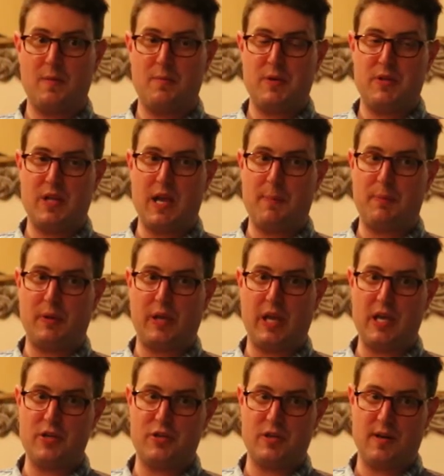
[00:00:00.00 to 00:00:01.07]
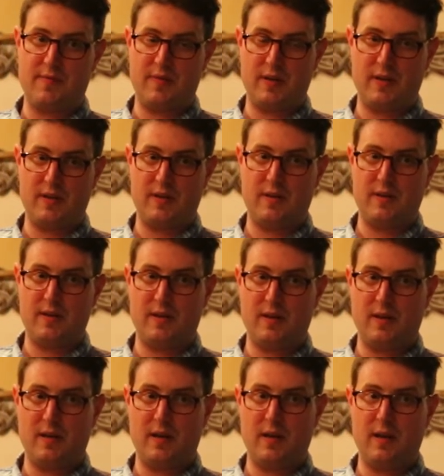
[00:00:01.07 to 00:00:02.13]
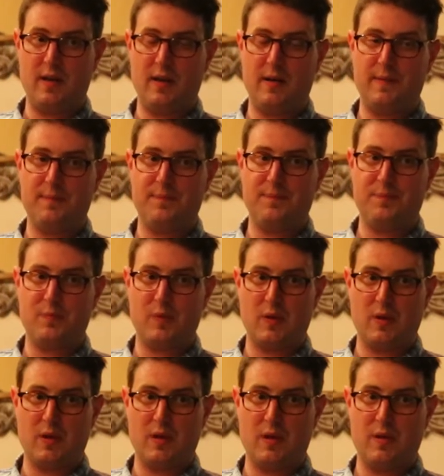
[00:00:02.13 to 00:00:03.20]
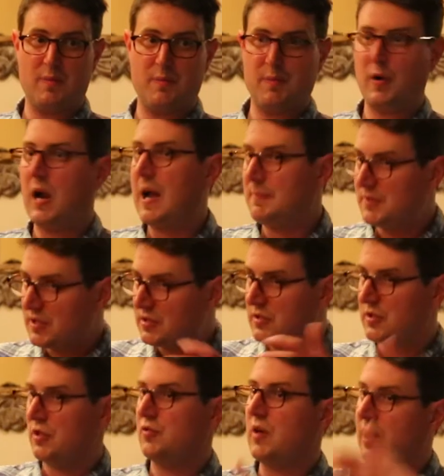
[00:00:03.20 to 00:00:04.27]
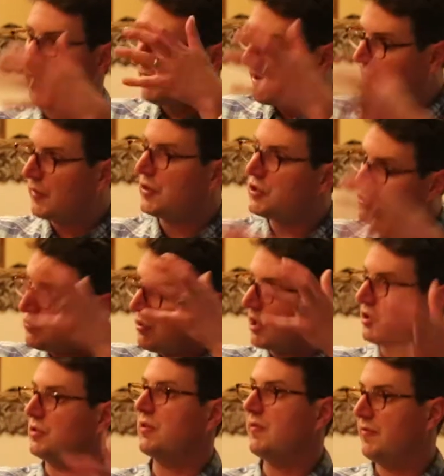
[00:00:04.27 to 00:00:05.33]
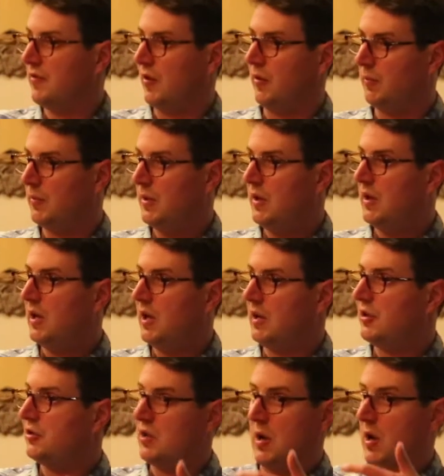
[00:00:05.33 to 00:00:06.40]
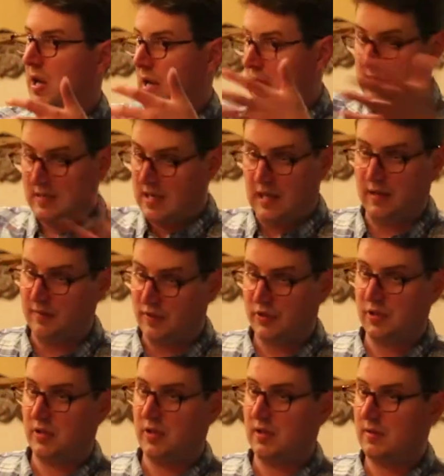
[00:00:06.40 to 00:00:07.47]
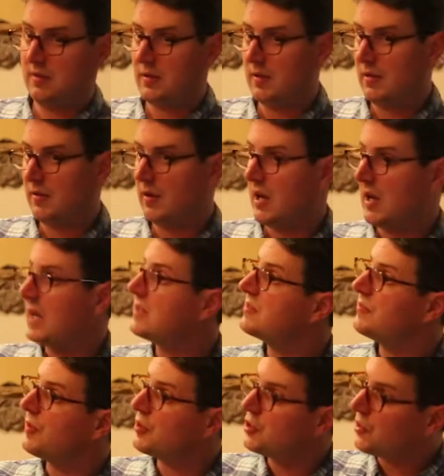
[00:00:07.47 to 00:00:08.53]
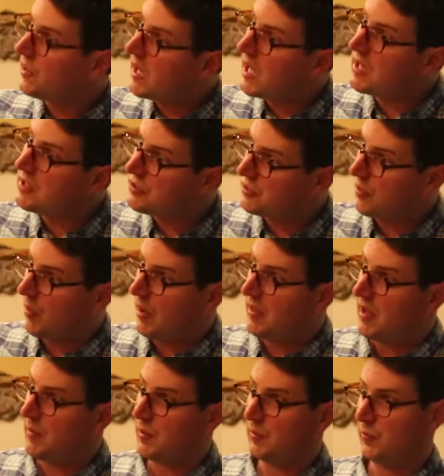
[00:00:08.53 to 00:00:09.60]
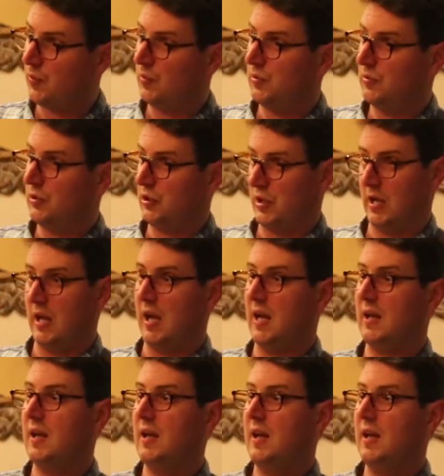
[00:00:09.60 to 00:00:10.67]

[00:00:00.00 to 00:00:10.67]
But the application of it perhaps is to try to figure out the structure of film and television and I guess virtually any story that we're looking at.